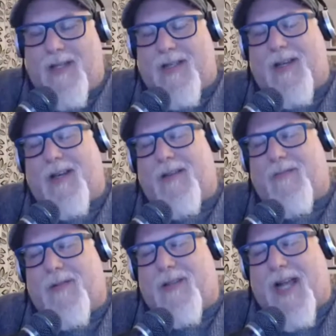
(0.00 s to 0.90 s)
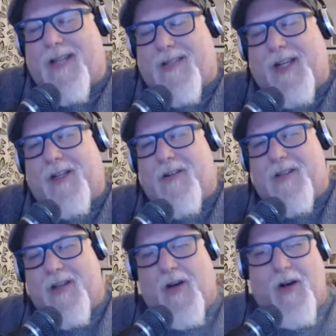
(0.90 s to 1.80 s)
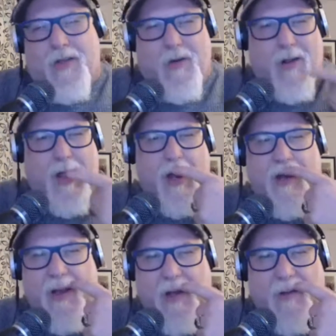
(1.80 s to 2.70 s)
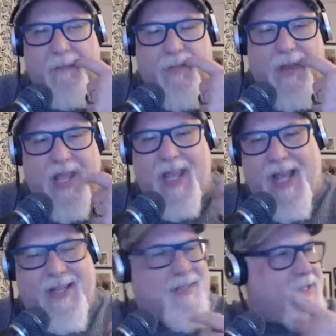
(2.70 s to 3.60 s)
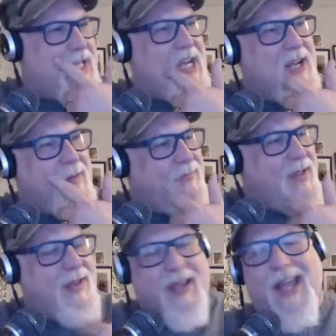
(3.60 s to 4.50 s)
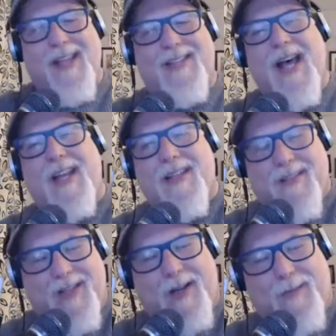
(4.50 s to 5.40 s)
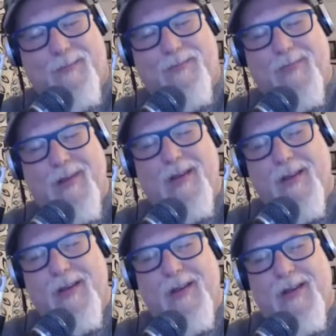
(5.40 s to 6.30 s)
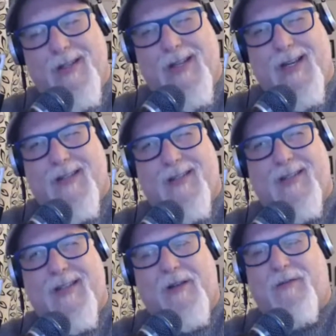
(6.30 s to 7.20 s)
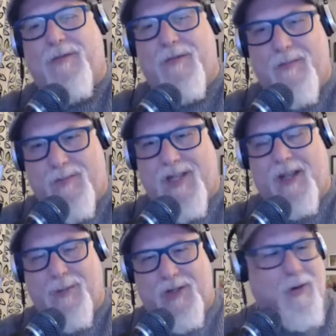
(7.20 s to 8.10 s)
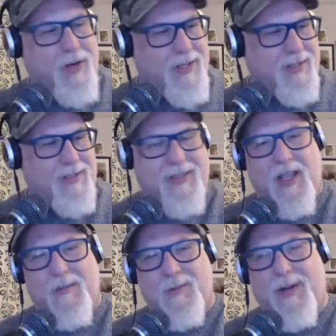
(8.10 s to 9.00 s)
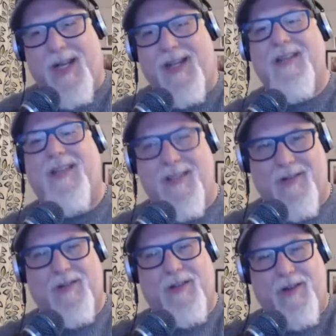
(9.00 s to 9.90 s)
Scott Sigler is an author, and he has, it's not as self-celebratory as it seems, but he does, there's a